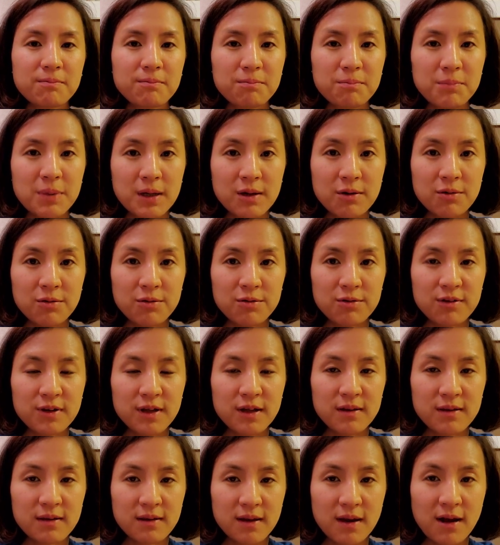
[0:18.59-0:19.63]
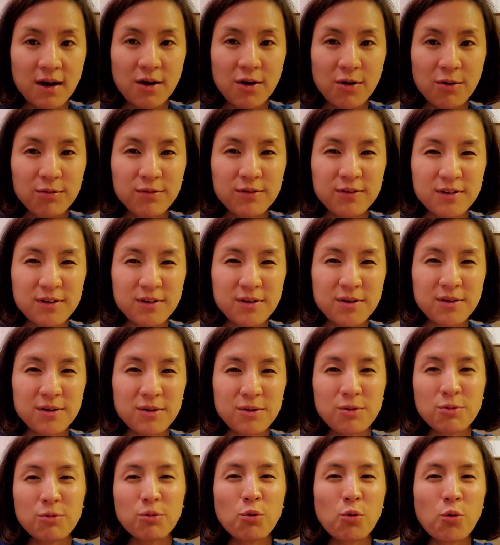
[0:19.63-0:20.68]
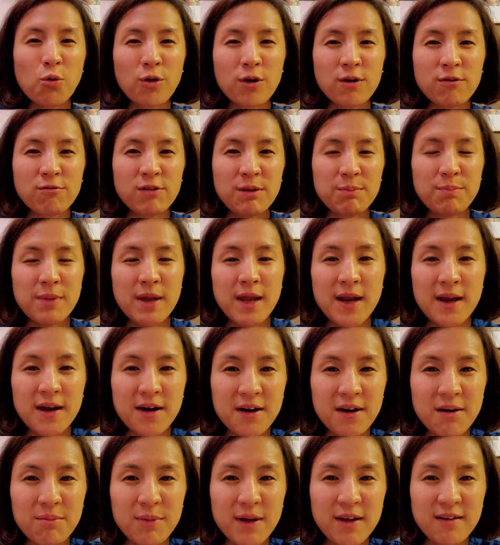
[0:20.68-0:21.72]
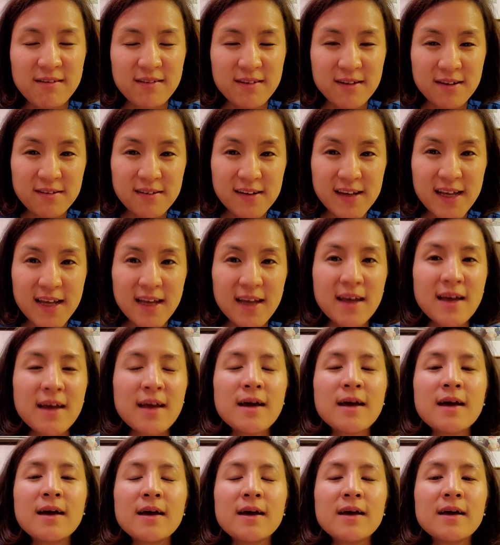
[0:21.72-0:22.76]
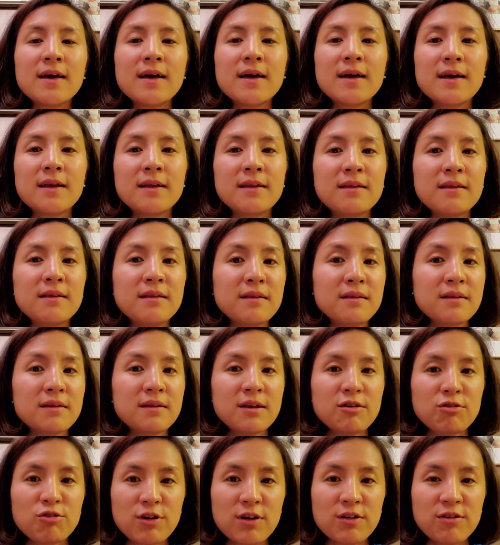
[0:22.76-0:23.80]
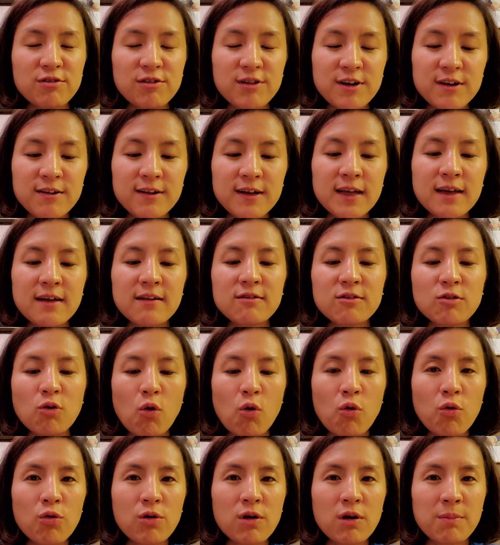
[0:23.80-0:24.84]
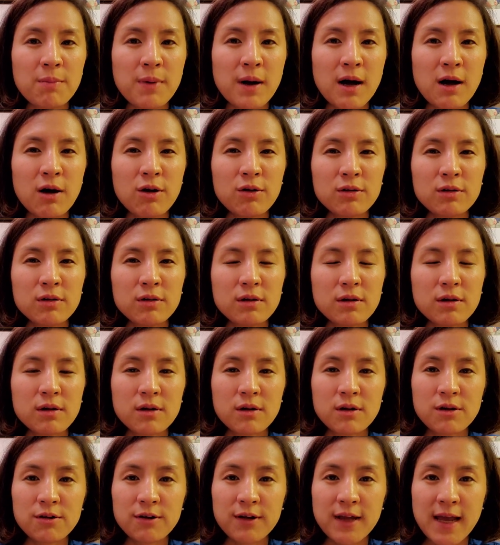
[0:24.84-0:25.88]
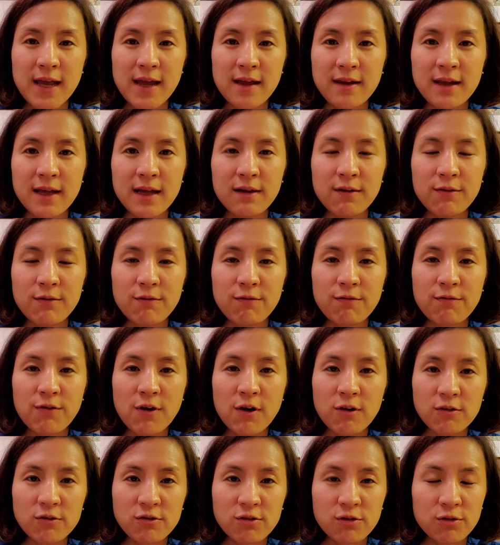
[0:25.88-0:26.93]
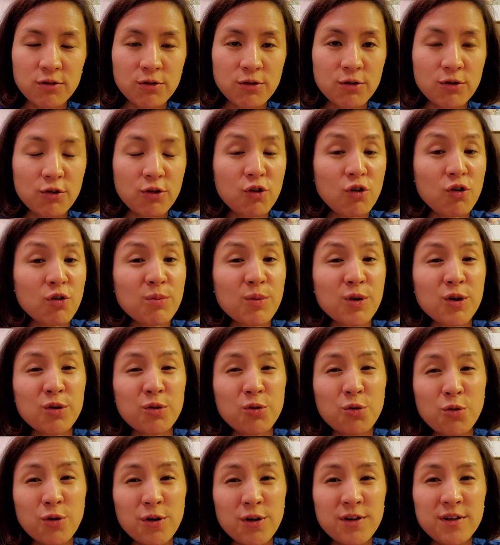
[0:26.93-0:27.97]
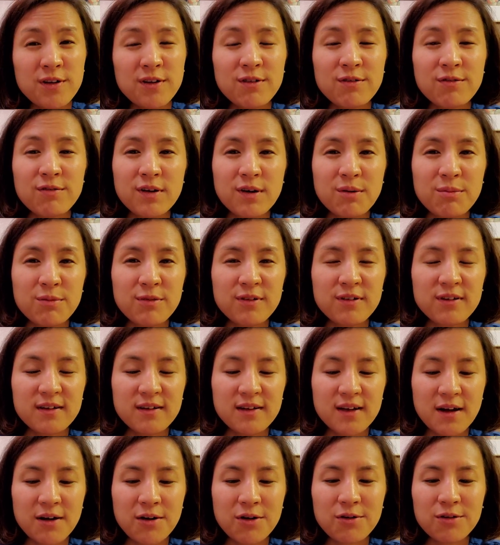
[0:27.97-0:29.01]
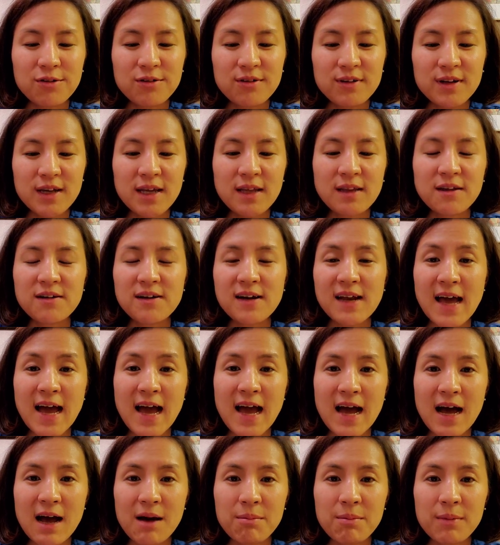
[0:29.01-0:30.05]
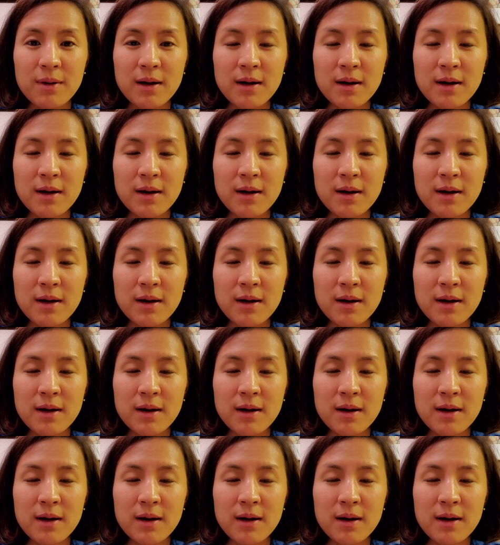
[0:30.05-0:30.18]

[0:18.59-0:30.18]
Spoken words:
because it helps the organ repair basically. And tissue engineering is all about creating functional human organs from cells in a lab,